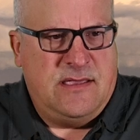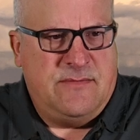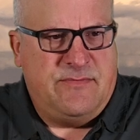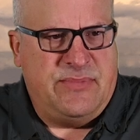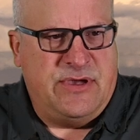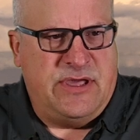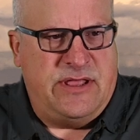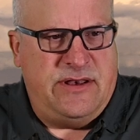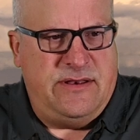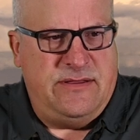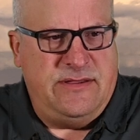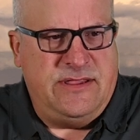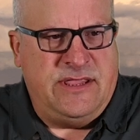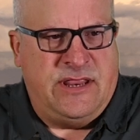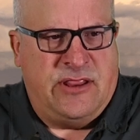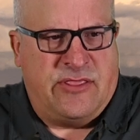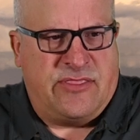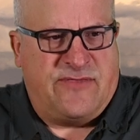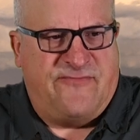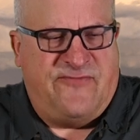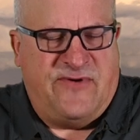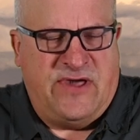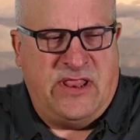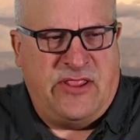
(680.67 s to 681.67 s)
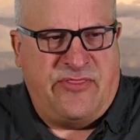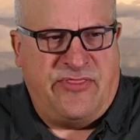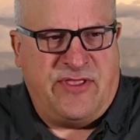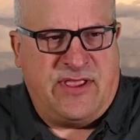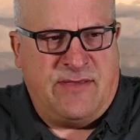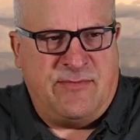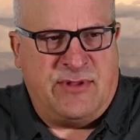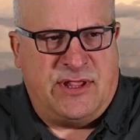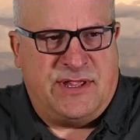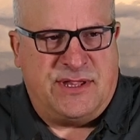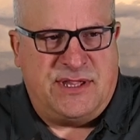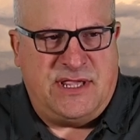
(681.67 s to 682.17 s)
But, you know, the final thing
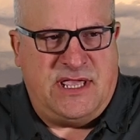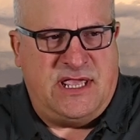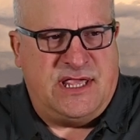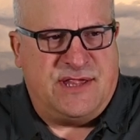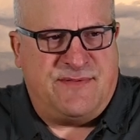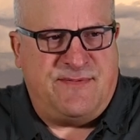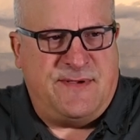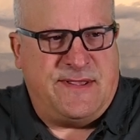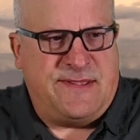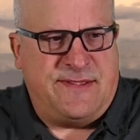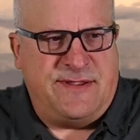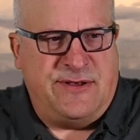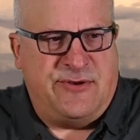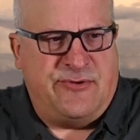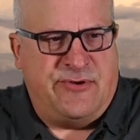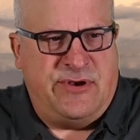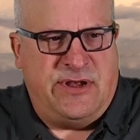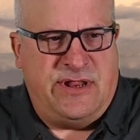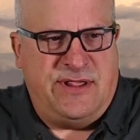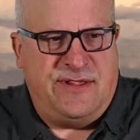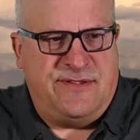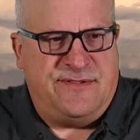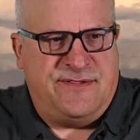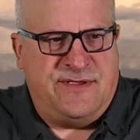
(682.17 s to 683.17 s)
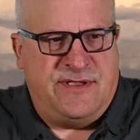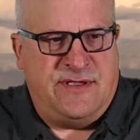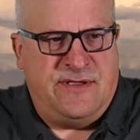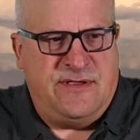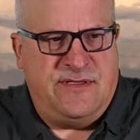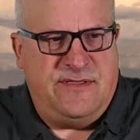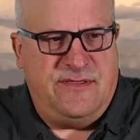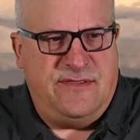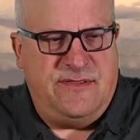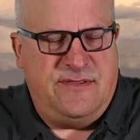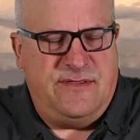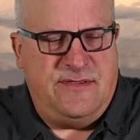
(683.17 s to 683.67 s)
I'm going to say, especially during these,
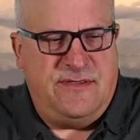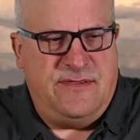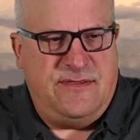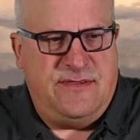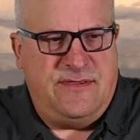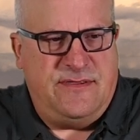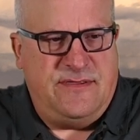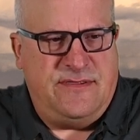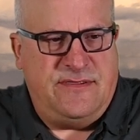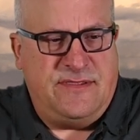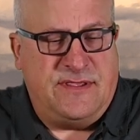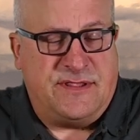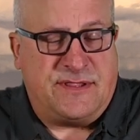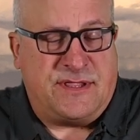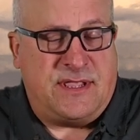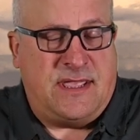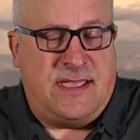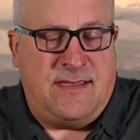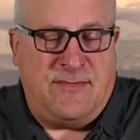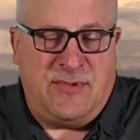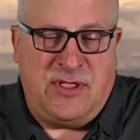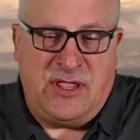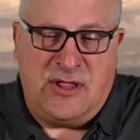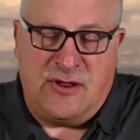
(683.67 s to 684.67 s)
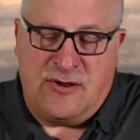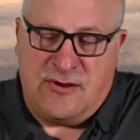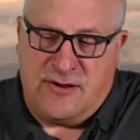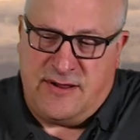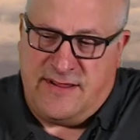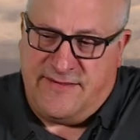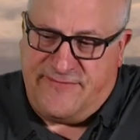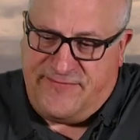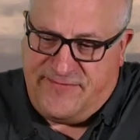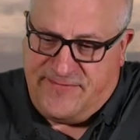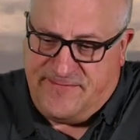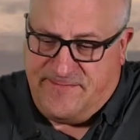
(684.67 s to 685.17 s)
uh, this time of year,
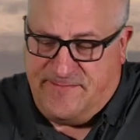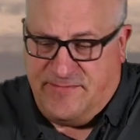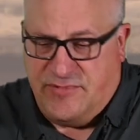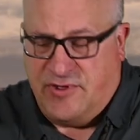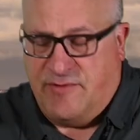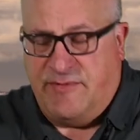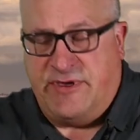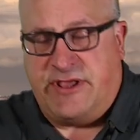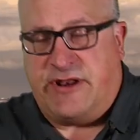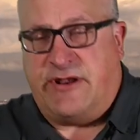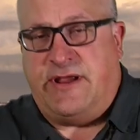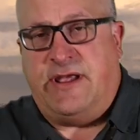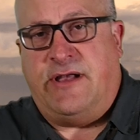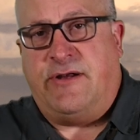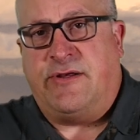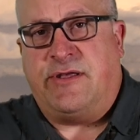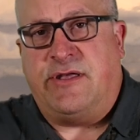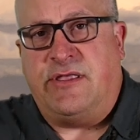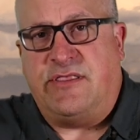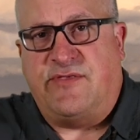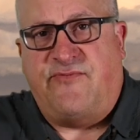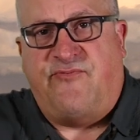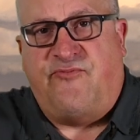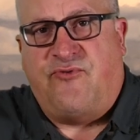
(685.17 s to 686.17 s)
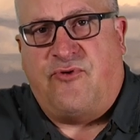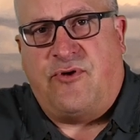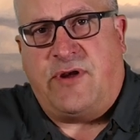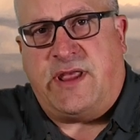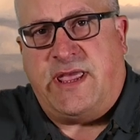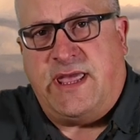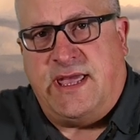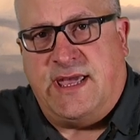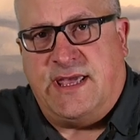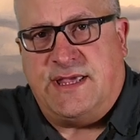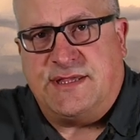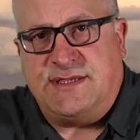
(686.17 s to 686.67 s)
if no matter how good the
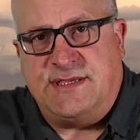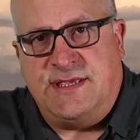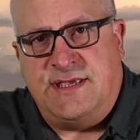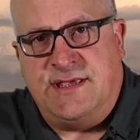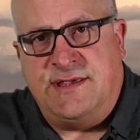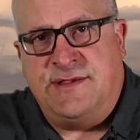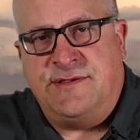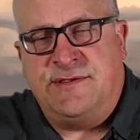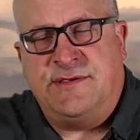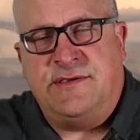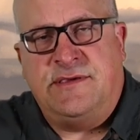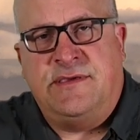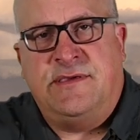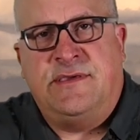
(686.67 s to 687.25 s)
forecast is,